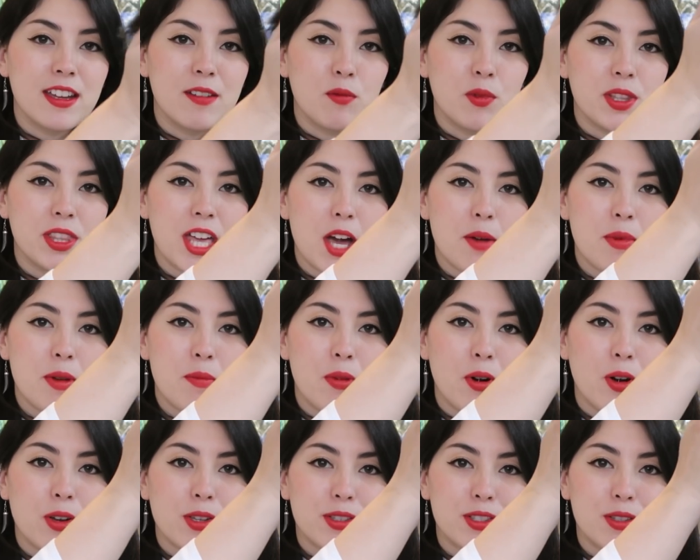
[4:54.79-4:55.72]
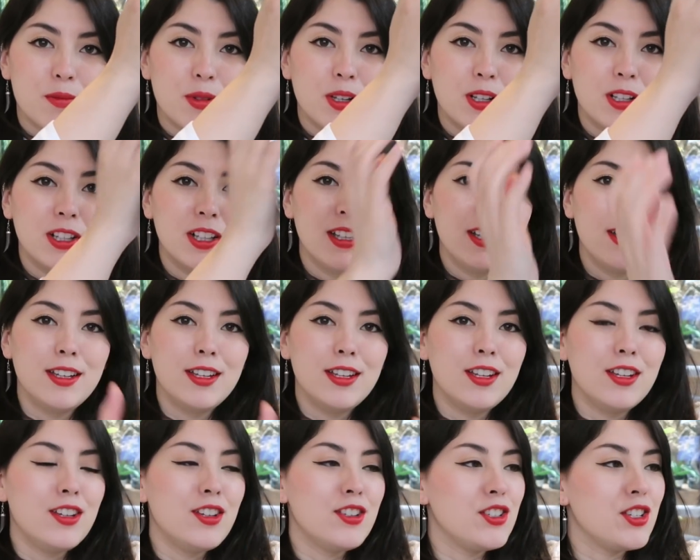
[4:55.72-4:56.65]
Would that be possible?
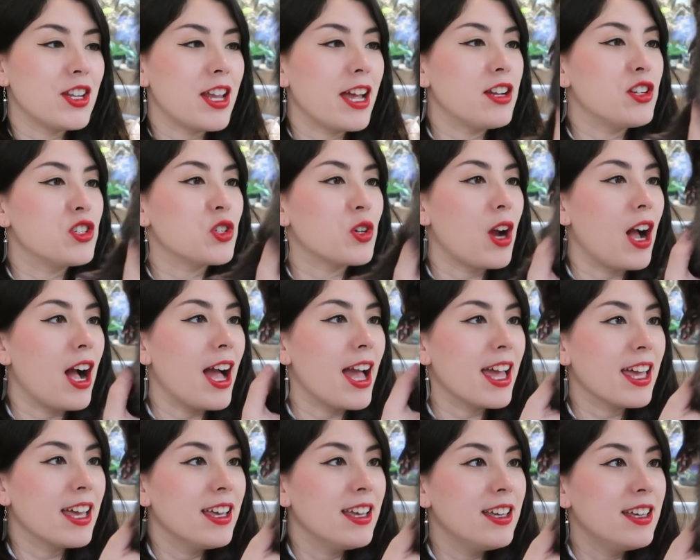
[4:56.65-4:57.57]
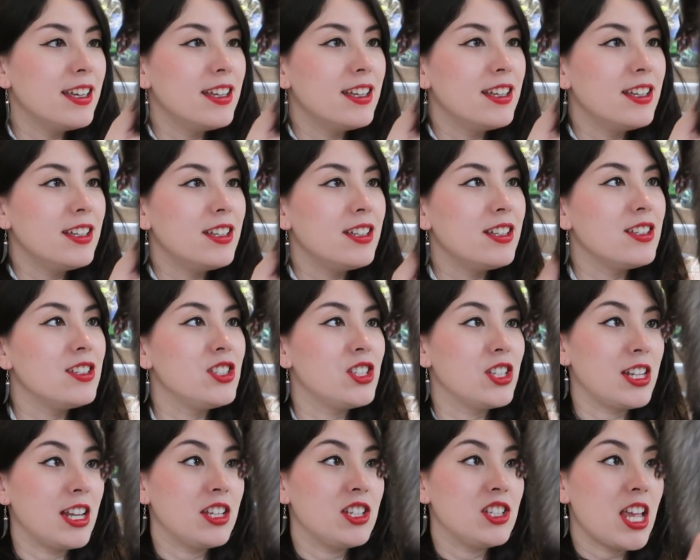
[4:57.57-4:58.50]
Should I try?
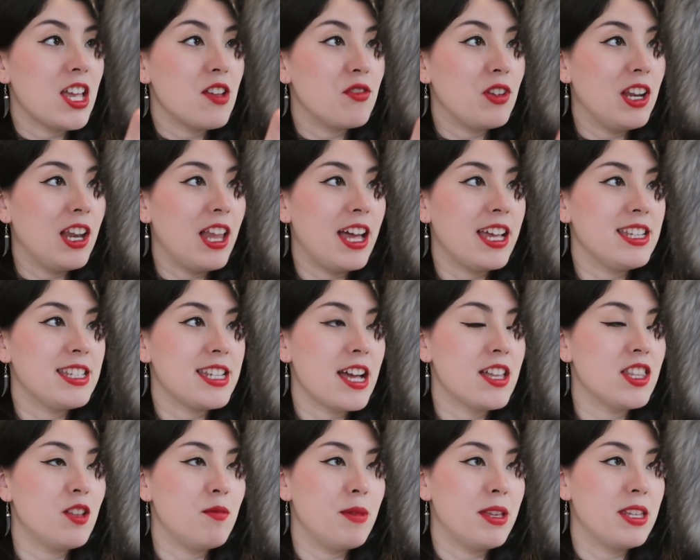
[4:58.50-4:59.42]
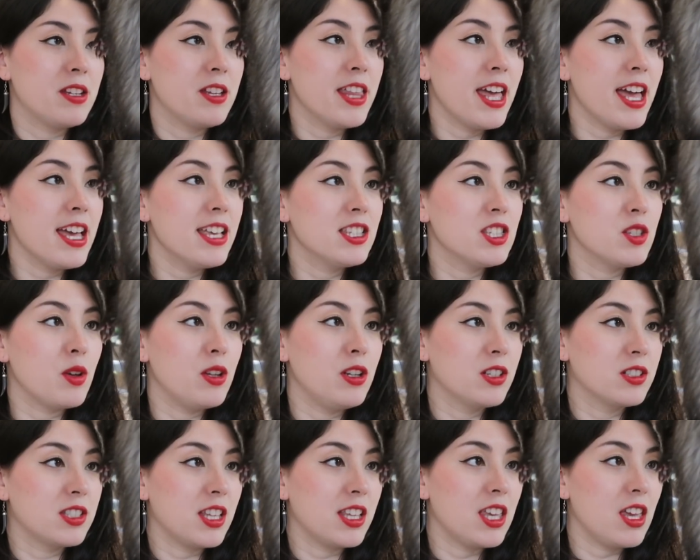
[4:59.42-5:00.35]
Should I shave a line down the middle there so it
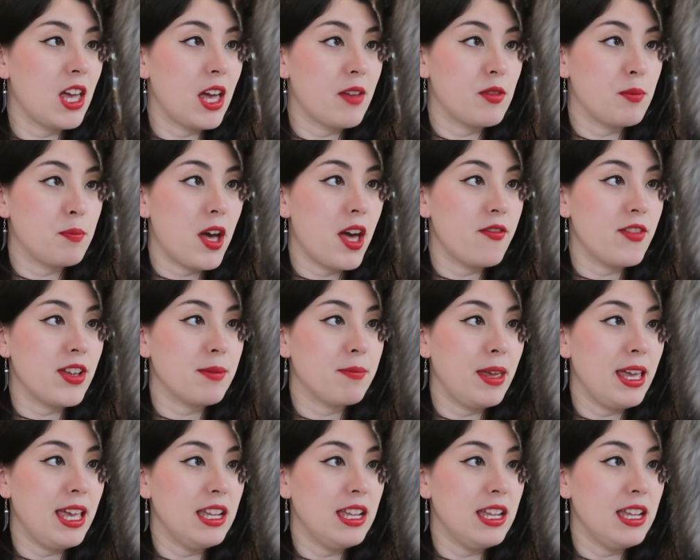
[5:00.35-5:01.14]
looks like you have a perfect